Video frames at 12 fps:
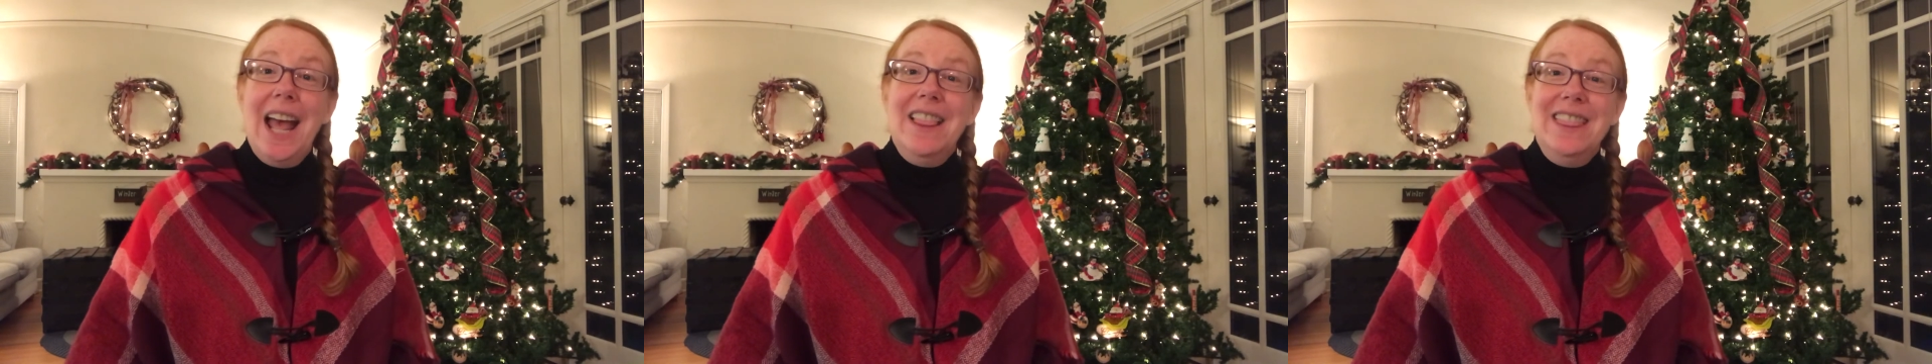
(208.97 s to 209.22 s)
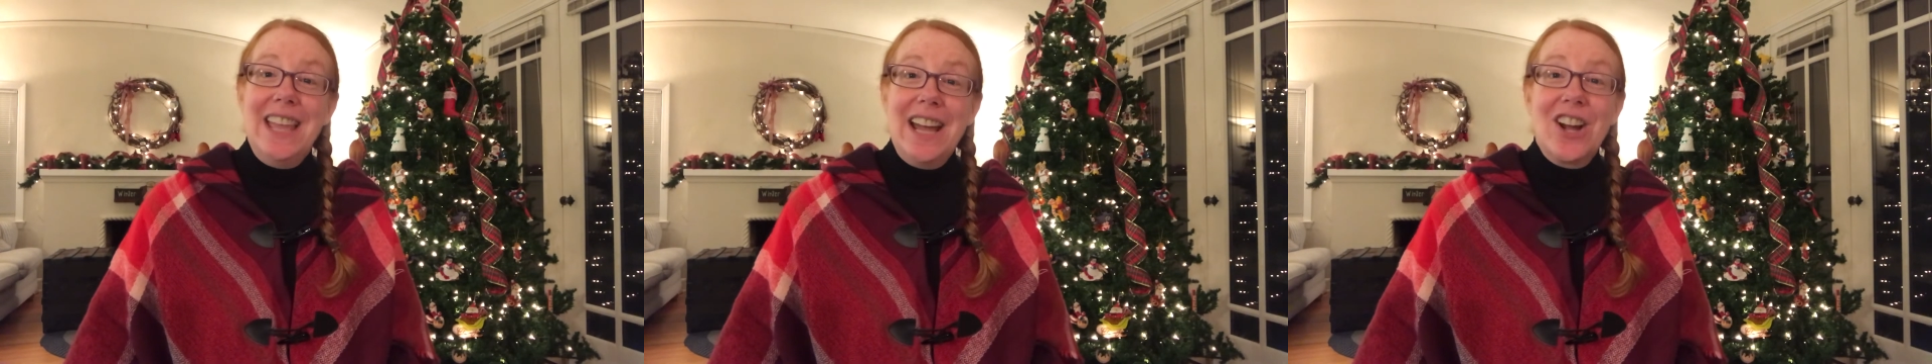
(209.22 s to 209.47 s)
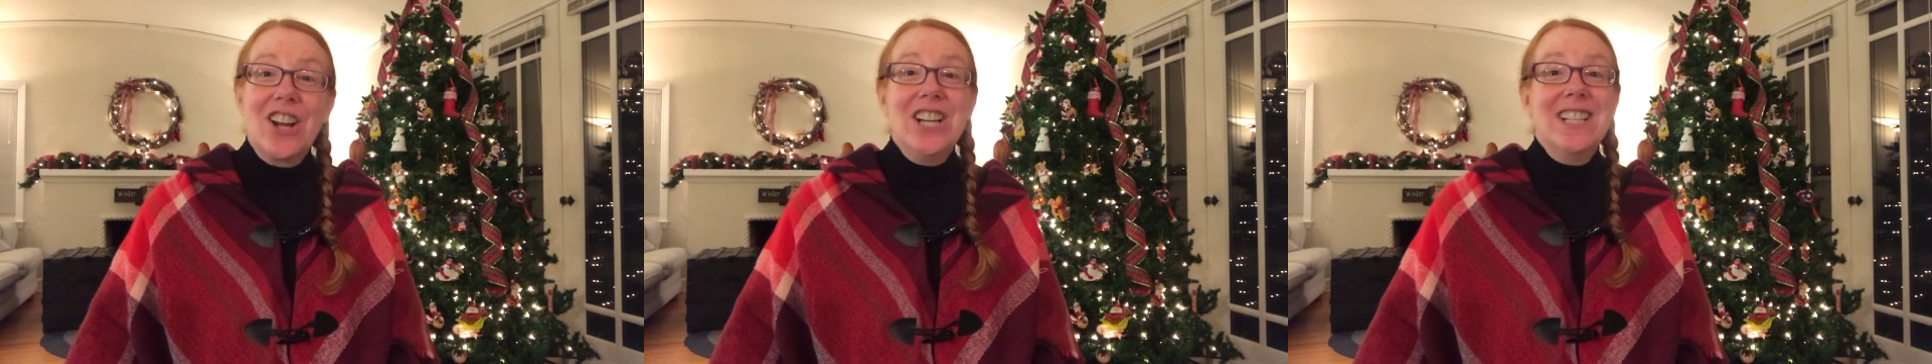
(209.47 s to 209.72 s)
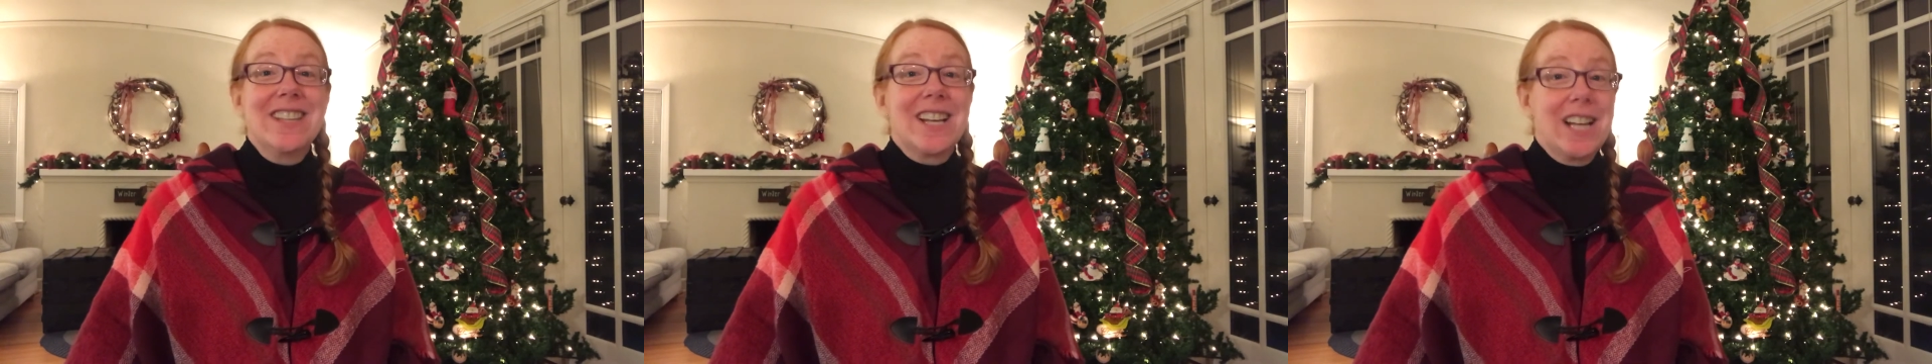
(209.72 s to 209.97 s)
there
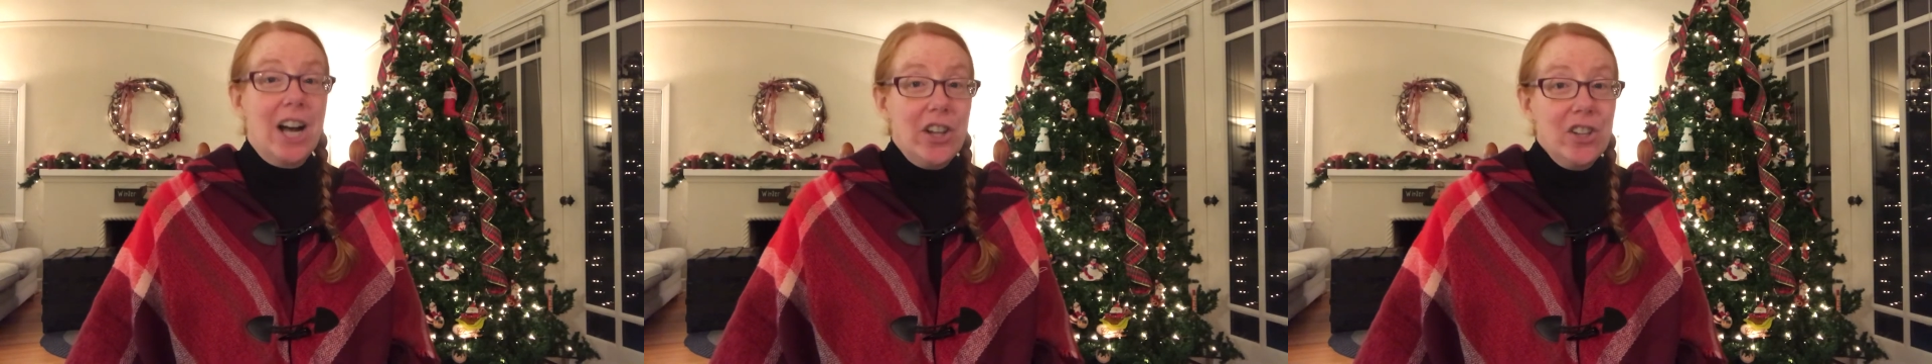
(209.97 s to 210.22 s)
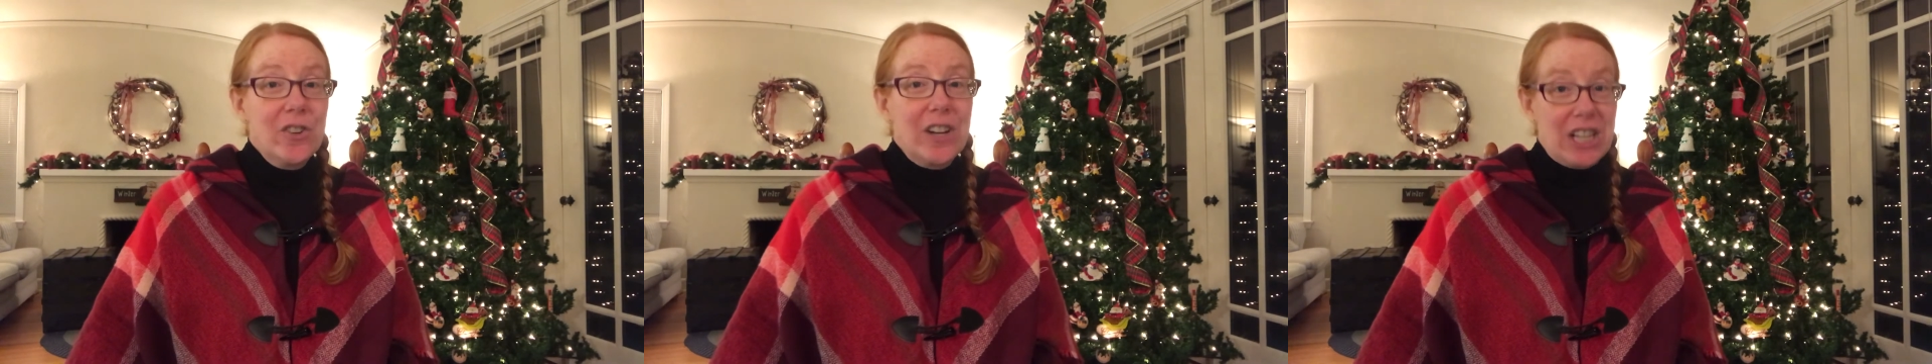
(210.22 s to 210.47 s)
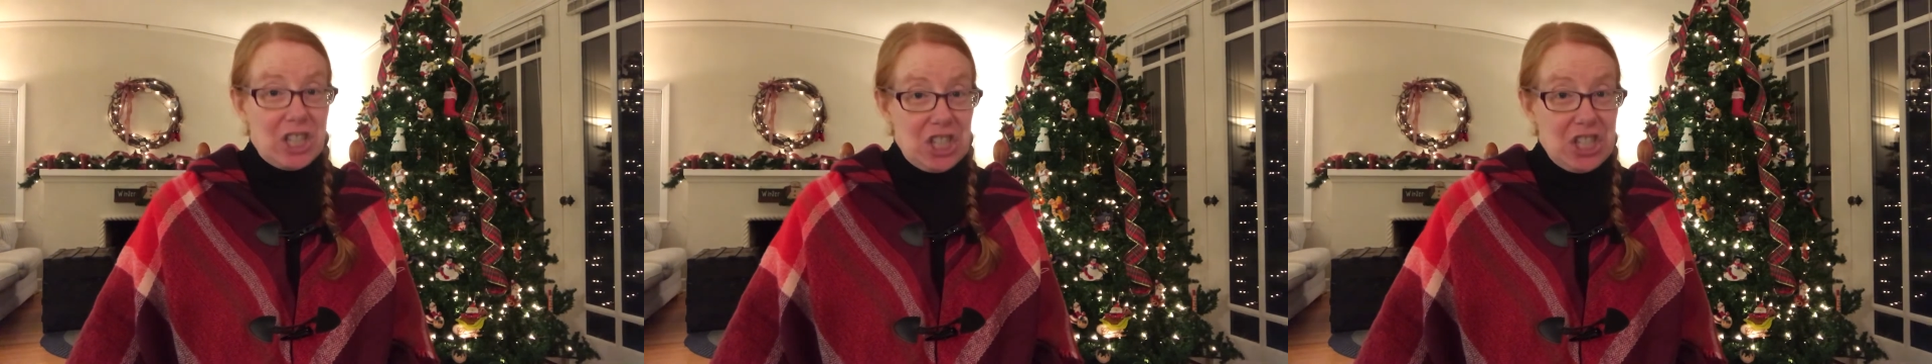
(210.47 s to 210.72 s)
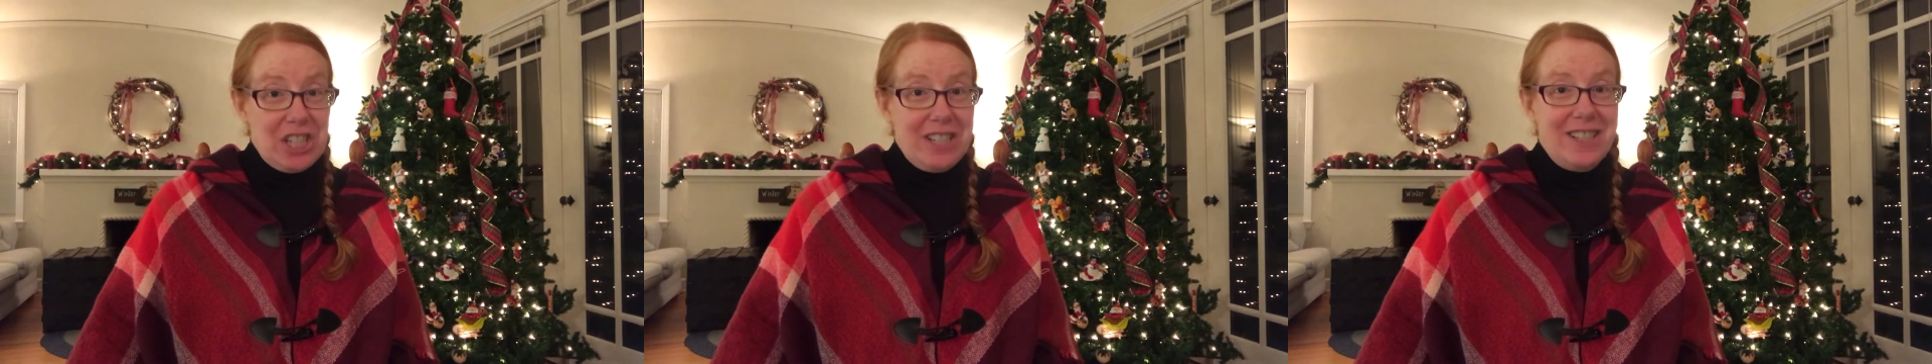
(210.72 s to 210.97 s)
is a coloring
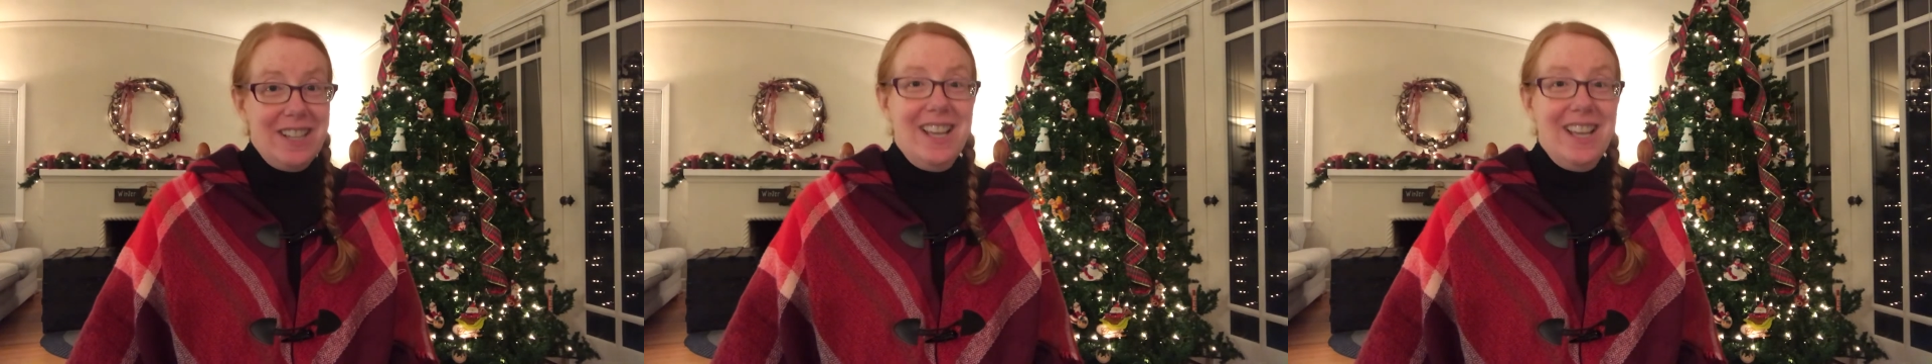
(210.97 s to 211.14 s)
sheet